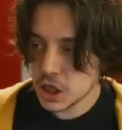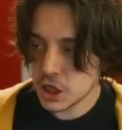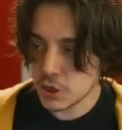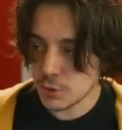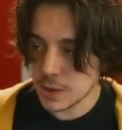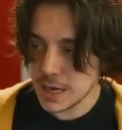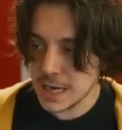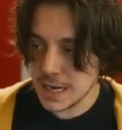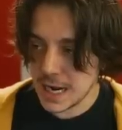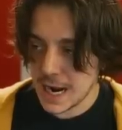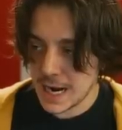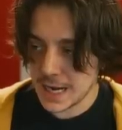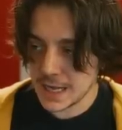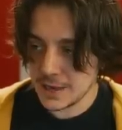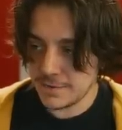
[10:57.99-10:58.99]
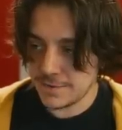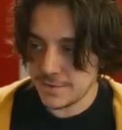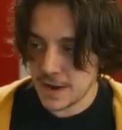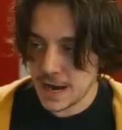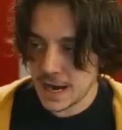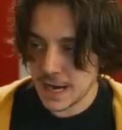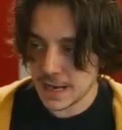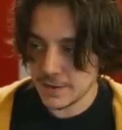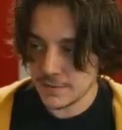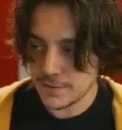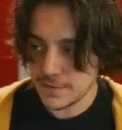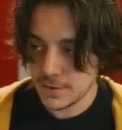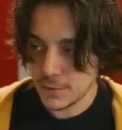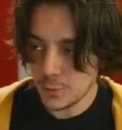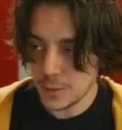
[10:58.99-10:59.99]
Three out of the five,
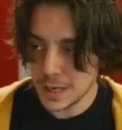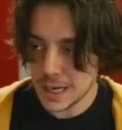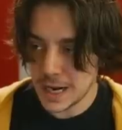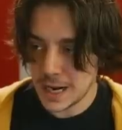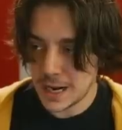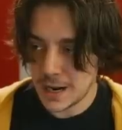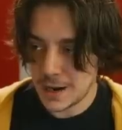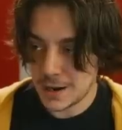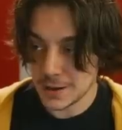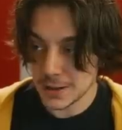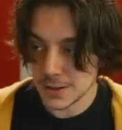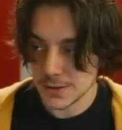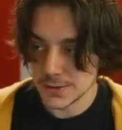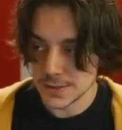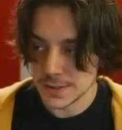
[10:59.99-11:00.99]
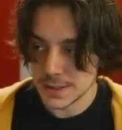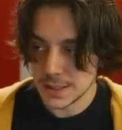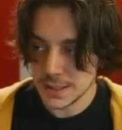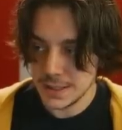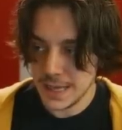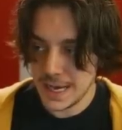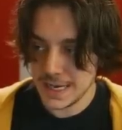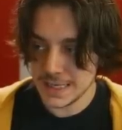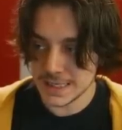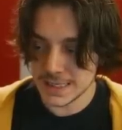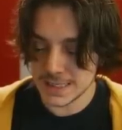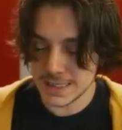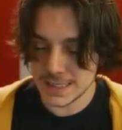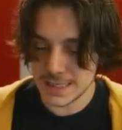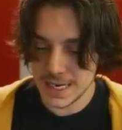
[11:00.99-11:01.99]
we got holos. That is
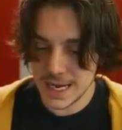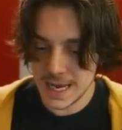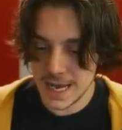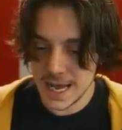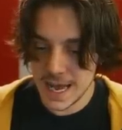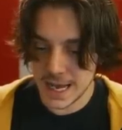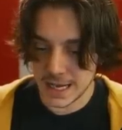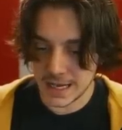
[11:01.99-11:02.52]
sick.